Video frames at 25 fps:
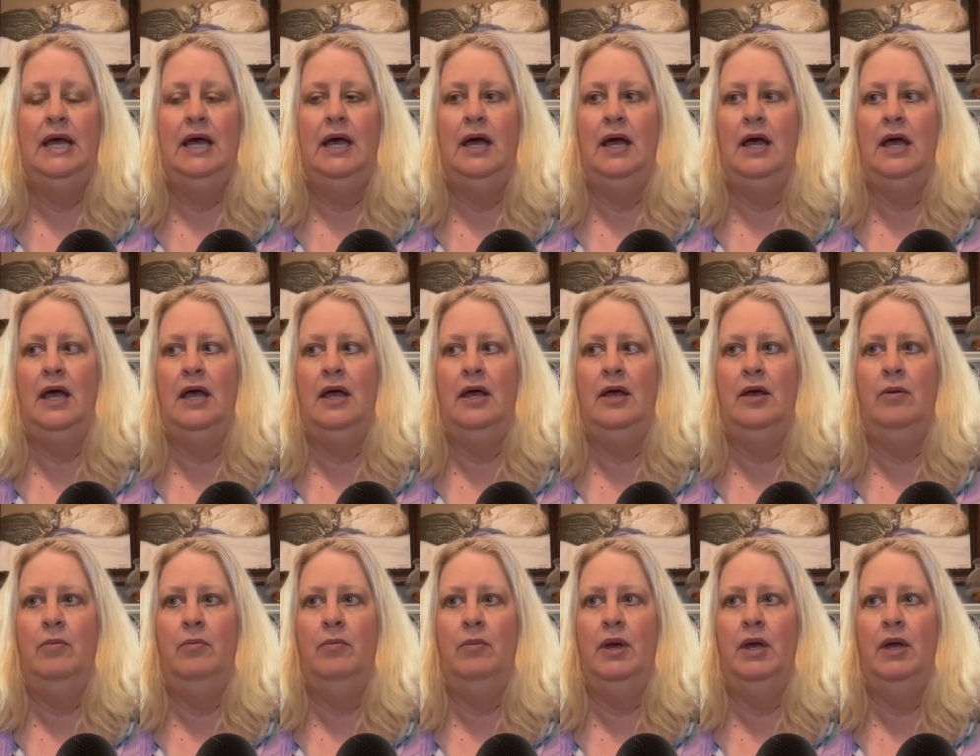
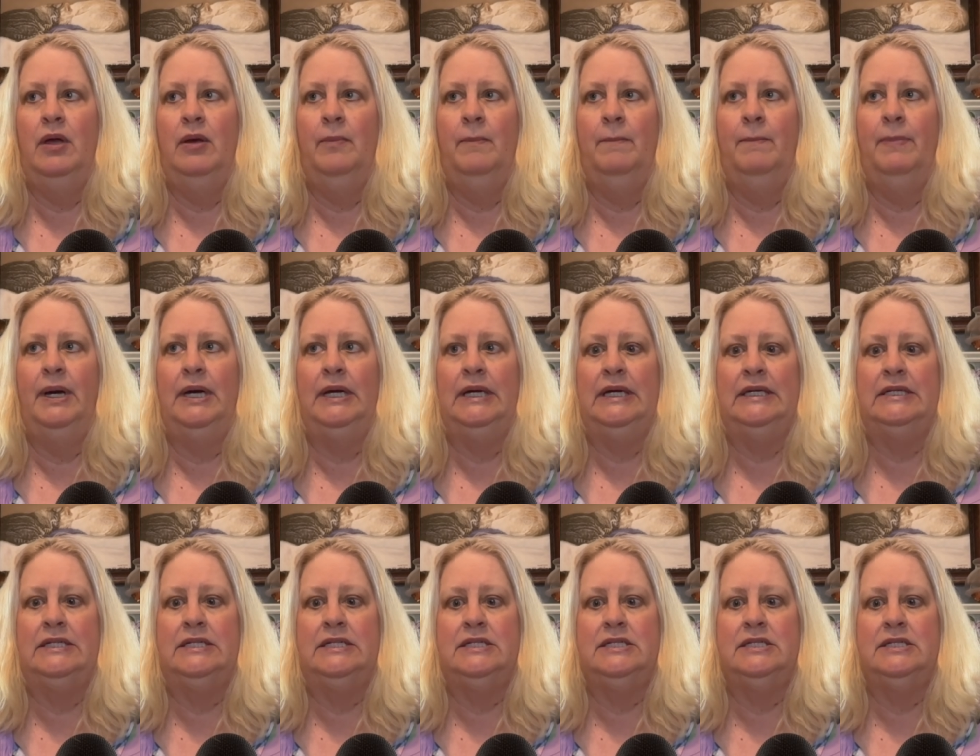
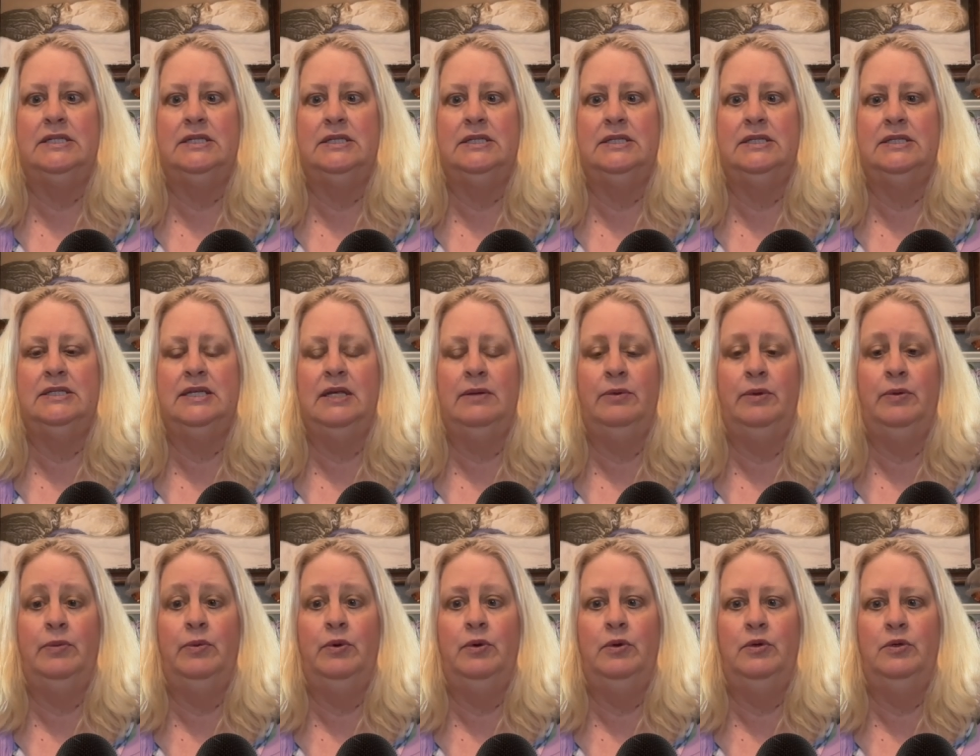But some
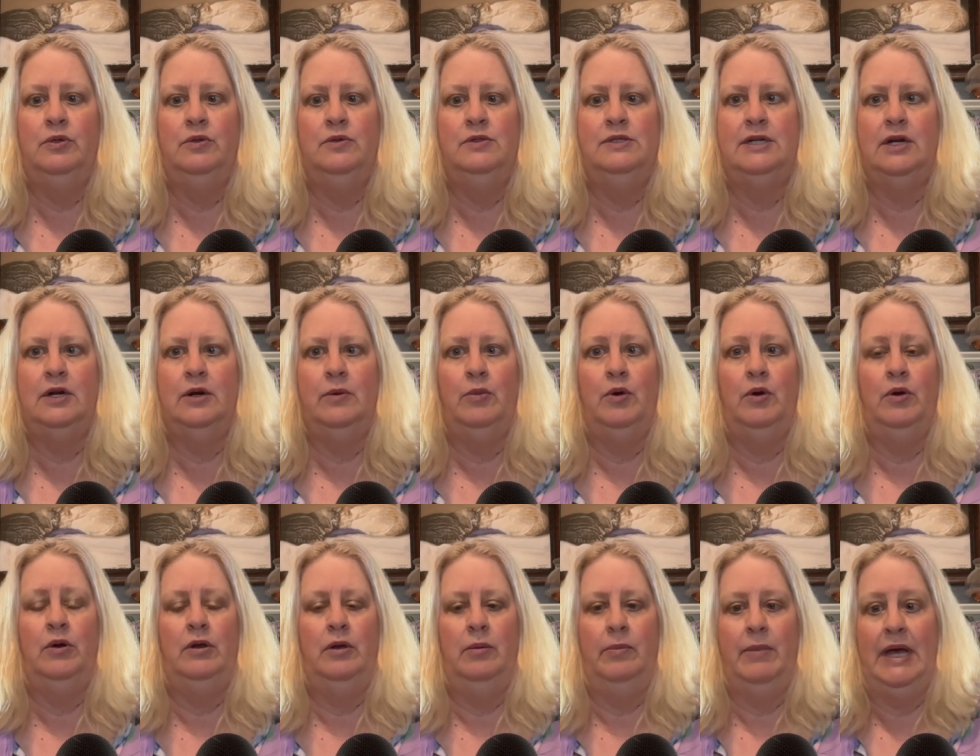people who do
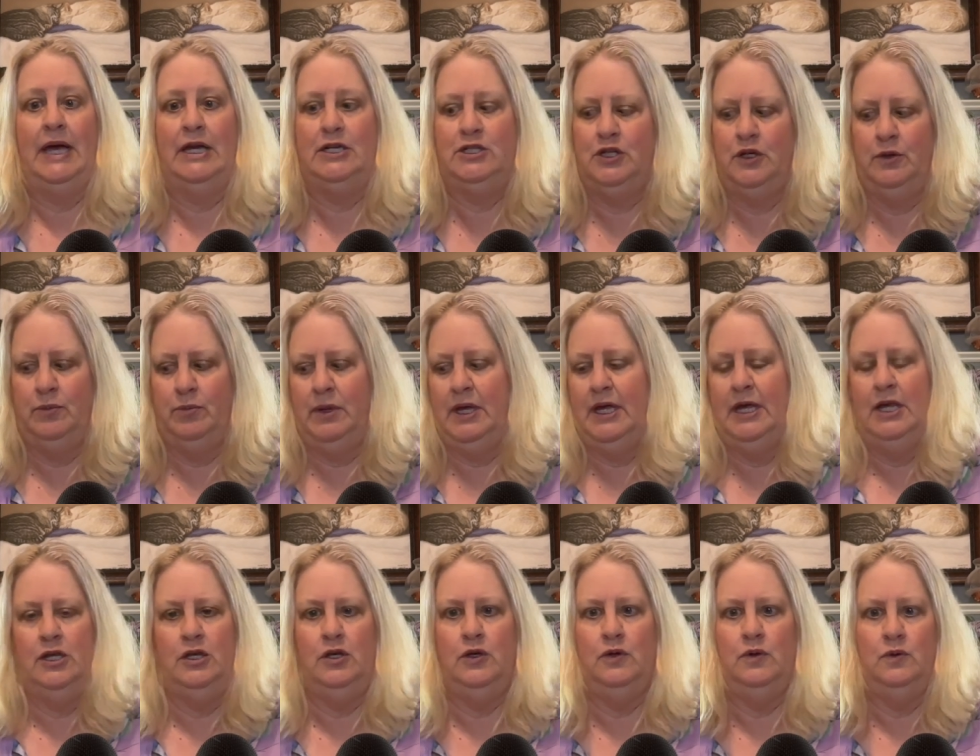ceremonial magic may
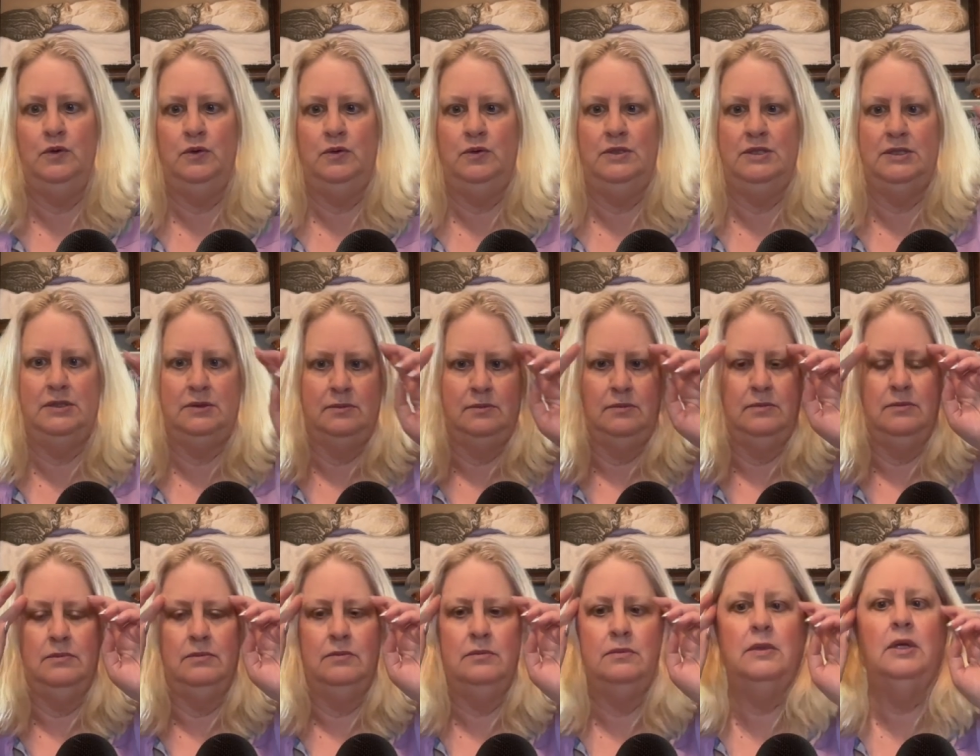use
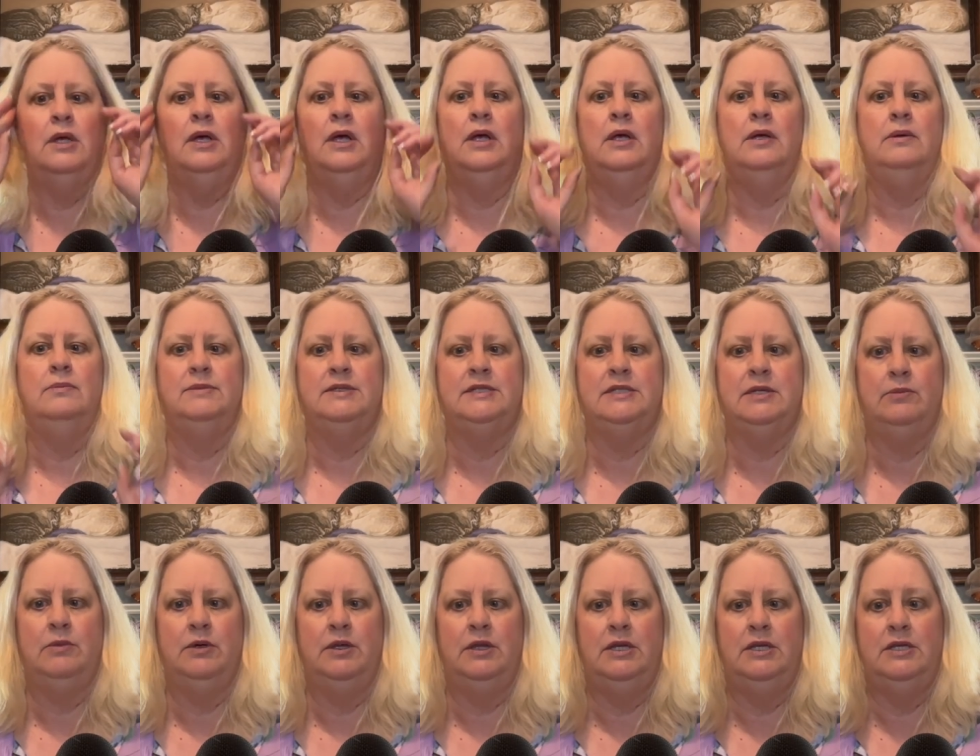
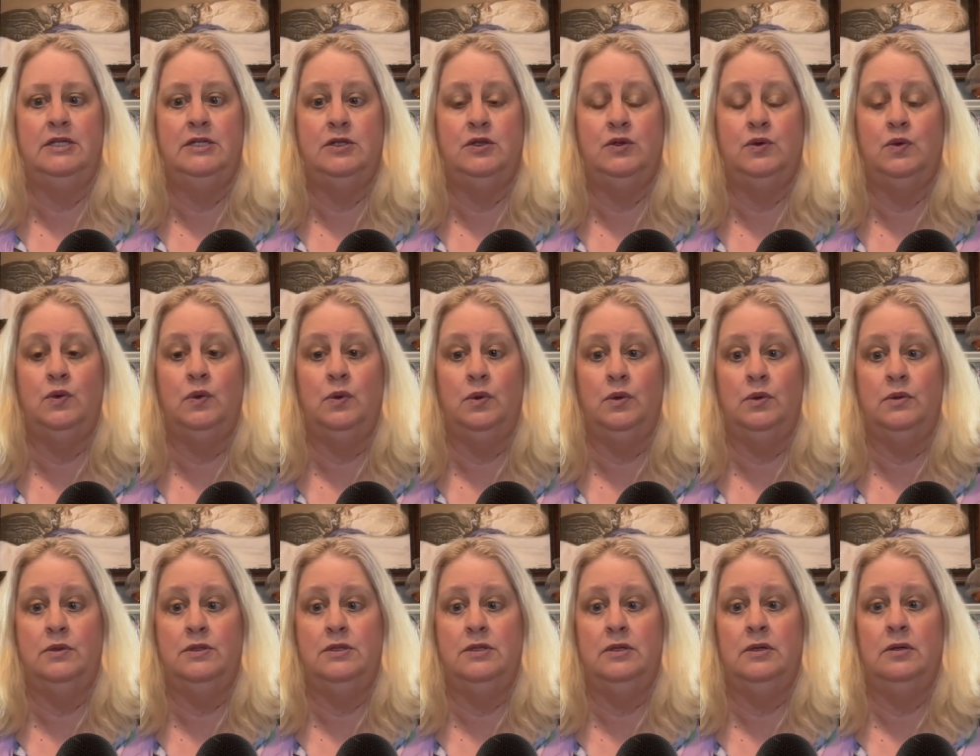some of these
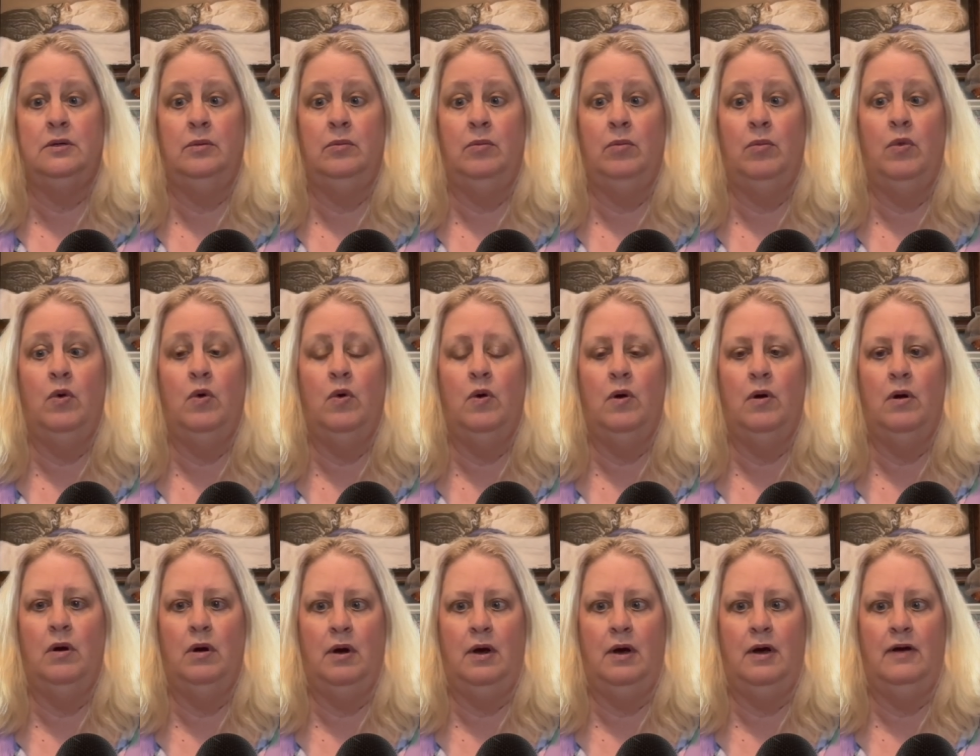tools
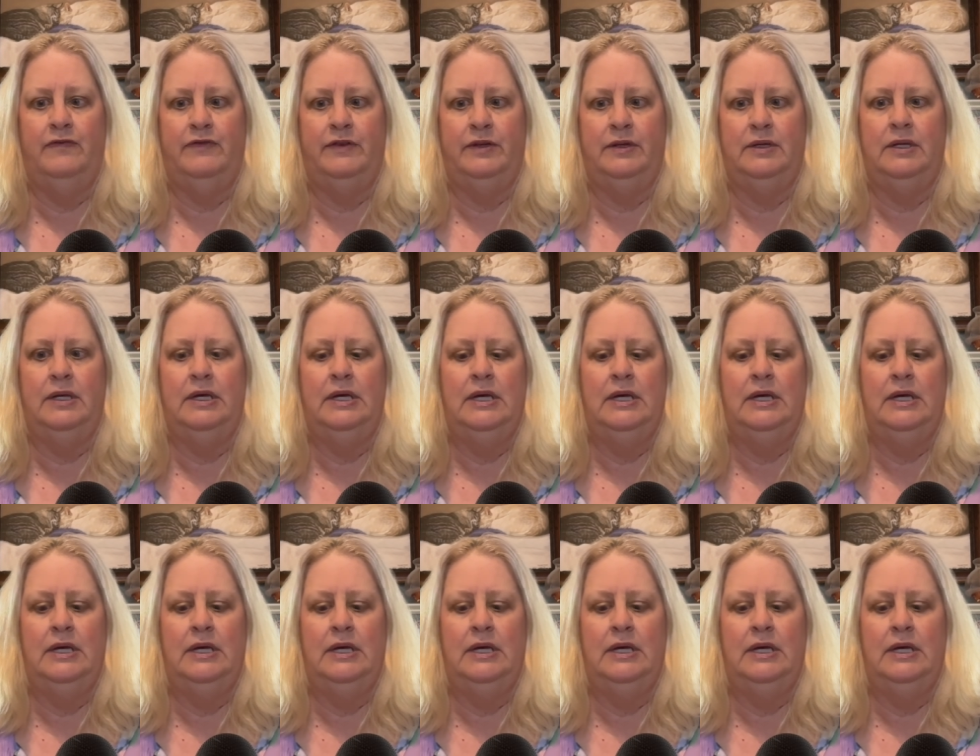more often.